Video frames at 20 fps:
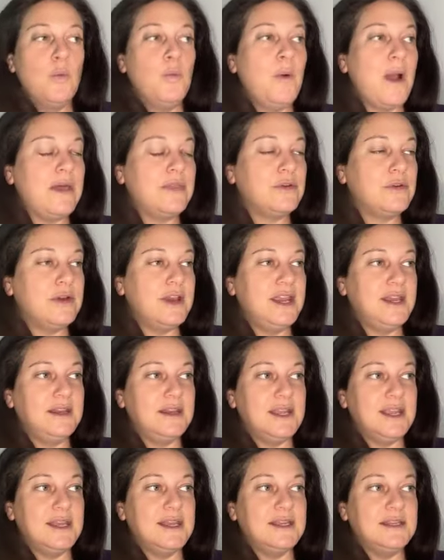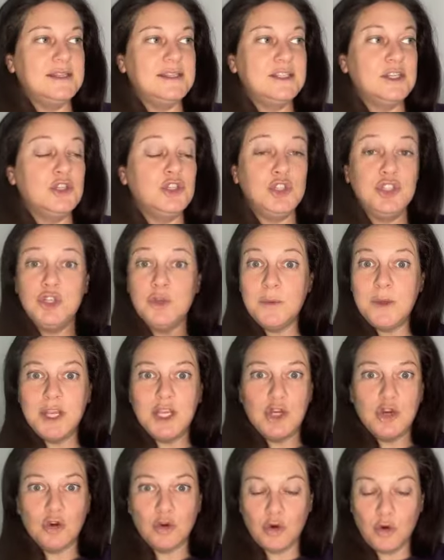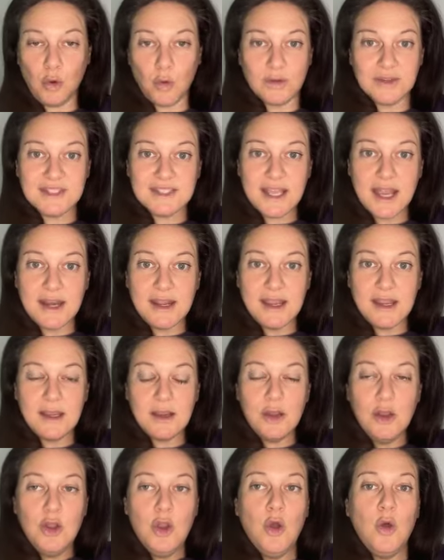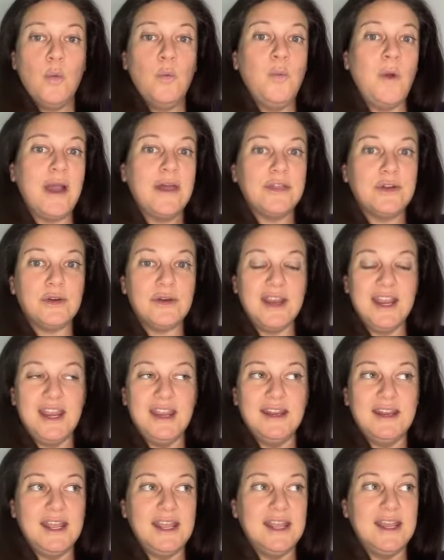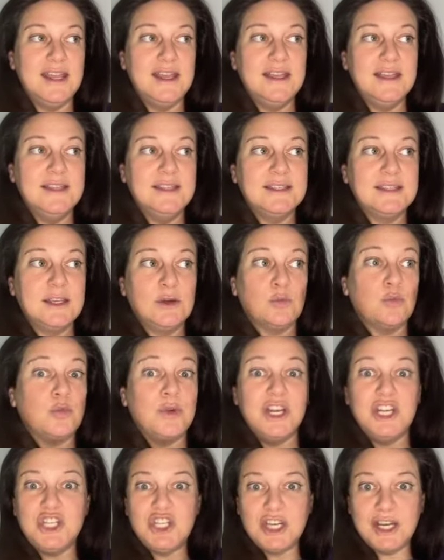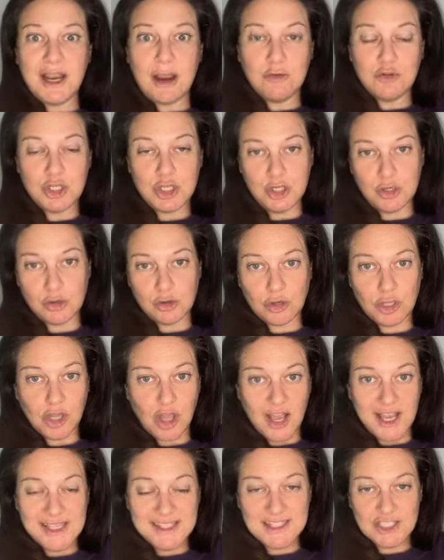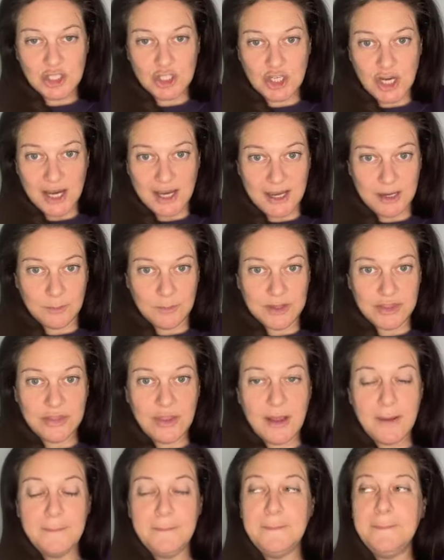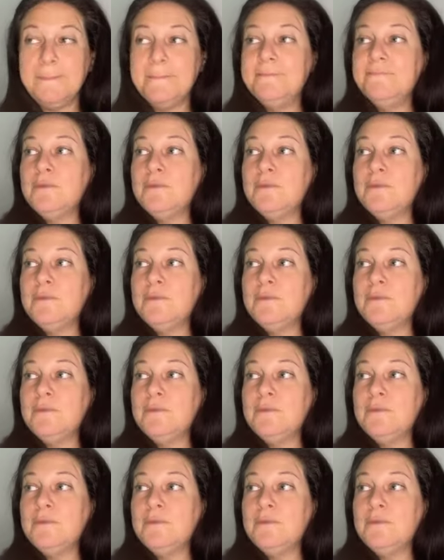whether it is doing your goal setting, whether it is reaching out to your clients to check in with them,